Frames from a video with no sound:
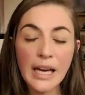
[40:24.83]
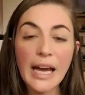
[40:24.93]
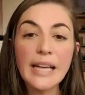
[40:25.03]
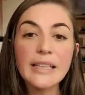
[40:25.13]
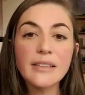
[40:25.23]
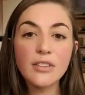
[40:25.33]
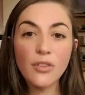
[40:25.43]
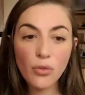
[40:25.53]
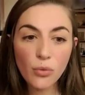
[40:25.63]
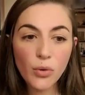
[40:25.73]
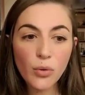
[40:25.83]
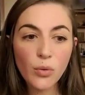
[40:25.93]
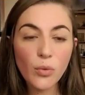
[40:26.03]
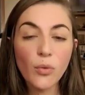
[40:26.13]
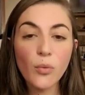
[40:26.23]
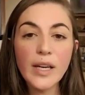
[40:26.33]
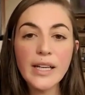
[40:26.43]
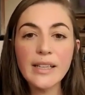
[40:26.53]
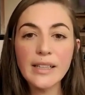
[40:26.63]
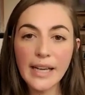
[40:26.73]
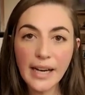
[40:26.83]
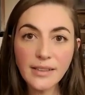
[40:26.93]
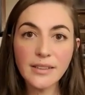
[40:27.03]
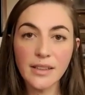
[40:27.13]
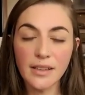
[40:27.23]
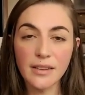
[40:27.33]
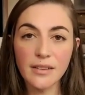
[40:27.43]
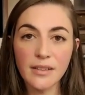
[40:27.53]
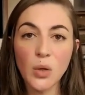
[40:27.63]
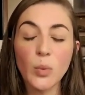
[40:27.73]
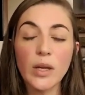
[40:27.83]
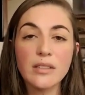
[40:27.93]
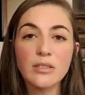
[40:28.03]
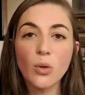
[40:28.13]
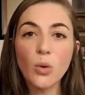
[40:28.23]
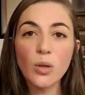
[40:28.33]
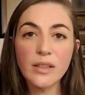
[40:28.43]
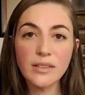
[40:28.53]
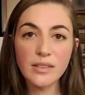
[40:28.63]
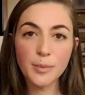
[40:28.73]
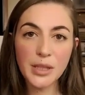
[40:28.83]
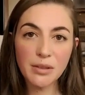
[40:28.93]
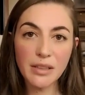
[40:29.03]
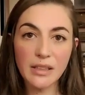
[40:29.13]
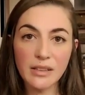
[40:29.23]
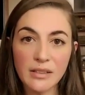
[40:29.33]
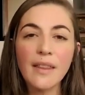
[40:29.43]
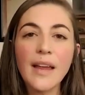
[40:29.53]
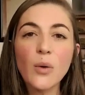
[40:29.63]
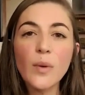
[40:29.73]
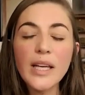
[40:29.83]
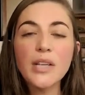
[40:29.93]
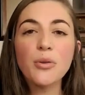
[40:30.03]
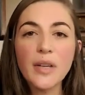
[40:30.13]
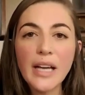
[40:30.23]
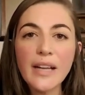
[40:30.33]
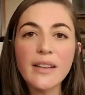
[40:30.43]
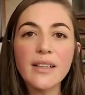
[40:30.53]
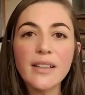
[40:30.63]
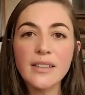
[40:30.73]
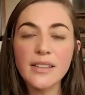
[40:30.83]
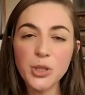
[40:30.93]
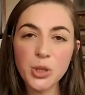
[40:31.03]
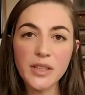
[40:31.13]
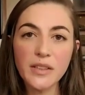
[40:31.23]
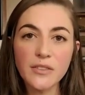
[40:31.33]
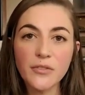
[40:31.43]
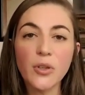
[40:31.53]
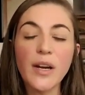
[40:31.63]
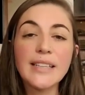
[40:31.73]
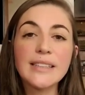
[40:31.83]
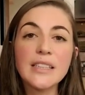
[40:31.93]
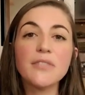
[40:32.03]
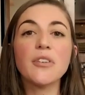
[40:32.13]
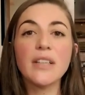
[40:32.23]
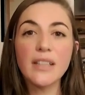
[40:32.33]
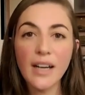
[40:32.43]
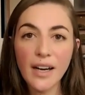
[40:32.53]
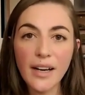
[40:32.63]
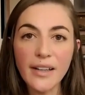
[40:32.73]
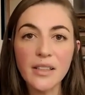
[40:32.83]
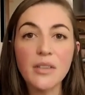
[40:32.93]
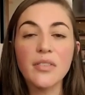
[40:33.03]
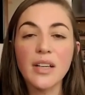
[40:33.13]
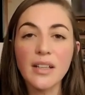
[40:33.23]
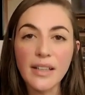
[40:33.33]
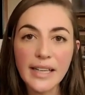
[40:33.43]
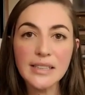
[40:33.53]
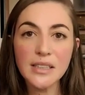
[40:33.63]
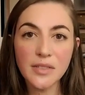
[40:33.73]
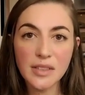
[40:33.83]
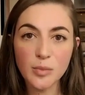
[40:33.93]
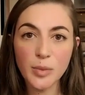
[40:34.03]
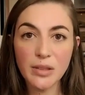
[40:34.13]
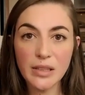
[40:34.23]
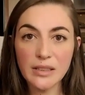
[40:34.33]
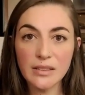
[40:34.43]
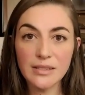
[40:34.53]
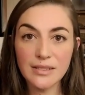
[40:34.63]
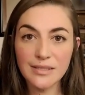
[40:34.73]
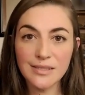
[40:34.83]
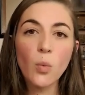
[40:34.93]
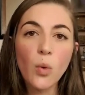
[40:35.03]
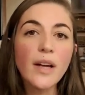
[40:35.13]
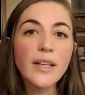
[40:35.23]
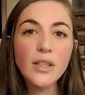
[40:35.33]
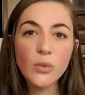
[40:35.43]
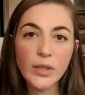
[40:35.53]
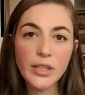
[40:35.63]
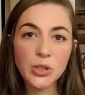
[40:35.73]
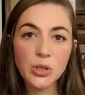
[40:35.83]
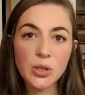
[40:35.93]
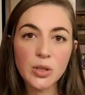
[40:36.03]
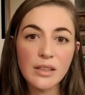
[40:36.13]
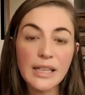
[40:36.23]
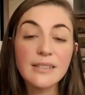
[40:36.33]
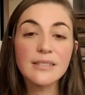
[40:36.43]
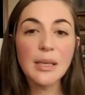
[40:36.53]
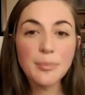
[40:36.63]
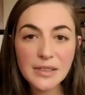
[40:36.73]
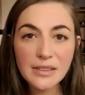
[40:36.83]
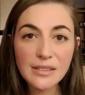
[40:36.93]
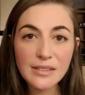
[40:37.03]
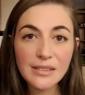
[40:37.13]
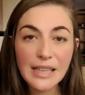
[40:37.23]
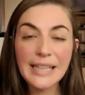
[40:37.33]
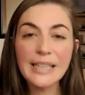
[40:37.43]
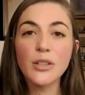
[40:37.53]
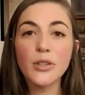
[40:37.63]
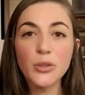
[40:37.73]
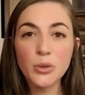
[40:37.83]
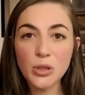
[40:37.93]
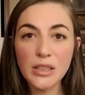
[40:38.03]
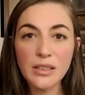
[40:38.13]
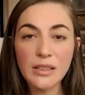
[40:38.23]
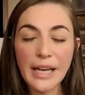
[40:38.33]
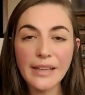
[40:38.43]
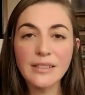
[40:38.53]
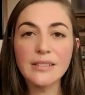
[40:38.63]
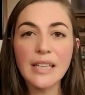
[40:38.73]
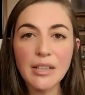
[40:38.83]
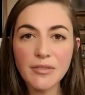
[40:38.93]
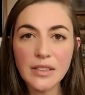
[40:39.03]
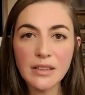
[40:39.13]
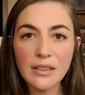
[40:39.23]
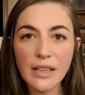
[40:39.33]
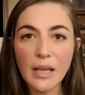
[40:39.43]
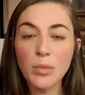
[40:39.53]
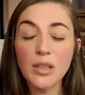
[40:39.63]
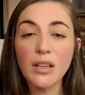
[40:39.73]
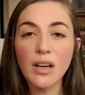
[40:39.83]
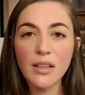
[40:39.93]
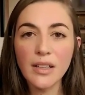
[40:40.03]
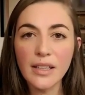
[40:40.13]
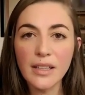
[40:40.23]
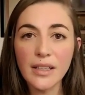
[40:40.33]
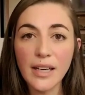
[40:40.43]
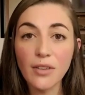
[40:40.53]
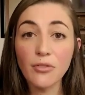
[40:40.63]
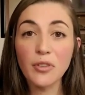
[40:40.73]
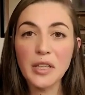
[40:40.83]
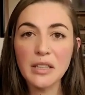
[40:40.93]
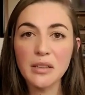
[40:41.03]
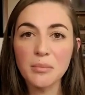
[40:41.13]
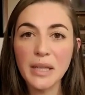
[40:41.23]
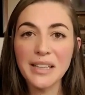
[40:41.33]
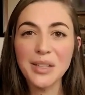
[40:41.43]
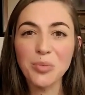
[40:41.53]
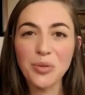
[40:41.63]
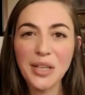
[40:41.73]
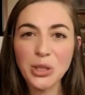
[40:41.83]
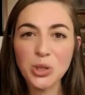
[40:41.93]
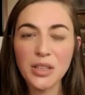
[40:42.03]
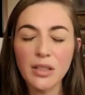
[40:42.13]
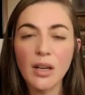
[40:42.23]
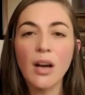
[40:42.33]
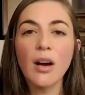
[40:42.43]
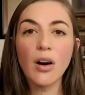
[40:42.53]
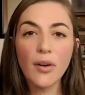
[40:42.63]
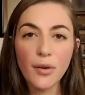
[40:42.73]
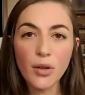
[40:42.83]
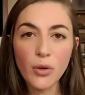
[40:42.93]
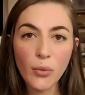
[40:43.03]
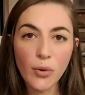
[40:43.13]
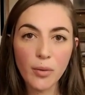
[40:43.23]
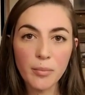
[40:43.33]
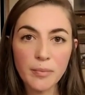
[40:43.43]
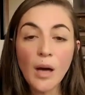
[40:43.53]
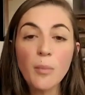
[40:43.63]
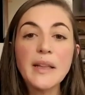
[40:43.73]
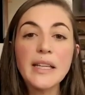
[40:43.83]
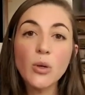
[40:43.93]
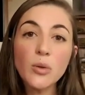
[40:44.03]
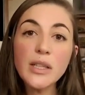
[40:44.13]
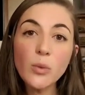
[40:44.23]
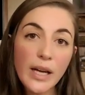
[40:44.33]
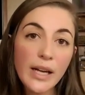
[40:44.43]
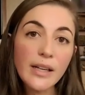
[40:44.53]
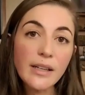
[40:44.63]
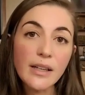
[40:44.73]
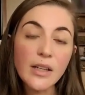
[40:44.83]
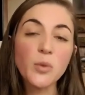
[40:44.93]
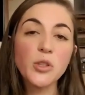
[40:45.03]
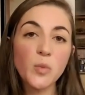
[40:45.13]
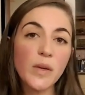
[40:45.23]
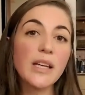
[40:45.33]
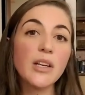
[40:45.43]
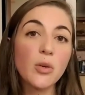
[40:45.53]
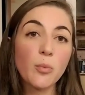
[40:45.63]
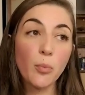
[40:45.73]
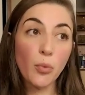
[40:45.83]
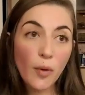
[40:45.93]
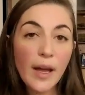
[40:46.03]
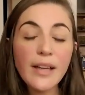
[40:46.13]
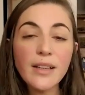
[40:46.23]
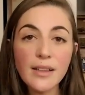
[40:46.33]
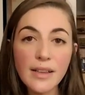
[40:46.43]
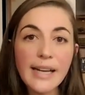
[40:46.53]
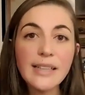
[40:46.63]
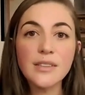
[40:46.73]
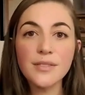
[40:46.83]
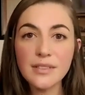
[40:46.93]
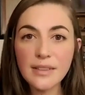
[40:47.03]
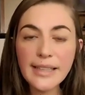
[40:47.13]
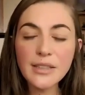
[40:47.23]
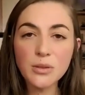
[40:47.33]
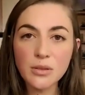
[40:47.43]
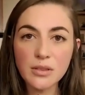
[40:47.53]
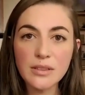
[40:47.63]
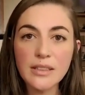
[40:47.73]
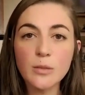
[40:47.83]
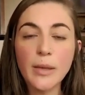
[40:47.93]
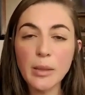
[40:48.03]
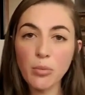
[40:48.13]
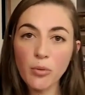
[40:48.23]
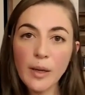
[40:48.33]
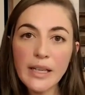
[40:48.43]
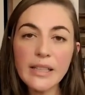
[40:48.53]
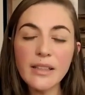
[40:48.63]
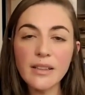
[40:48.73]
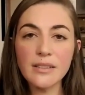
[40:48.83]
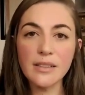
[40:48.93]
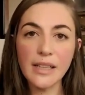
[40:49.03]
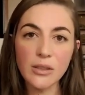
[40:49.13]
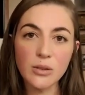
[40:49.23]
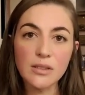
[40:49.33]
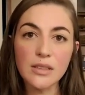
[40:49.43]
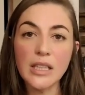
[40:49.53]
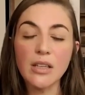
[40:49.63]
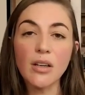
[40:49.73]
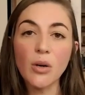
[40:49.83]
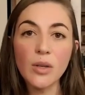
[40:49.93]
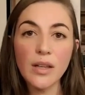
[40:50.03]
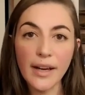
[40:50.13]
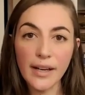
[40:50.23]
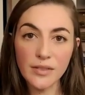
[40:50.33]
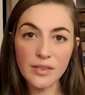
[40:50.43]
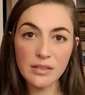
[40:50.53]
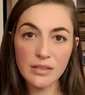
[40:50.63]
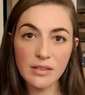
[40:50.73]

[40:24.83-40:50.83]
And it is through reconnecting with soul and spirit that we create the conditions for a different kind of collective experience, one in which acceptance and inclusion and safety and belonging and freedom and liberation are the norm. But the only way in which we can break collective cycles is by breaking the cycles in our own lives.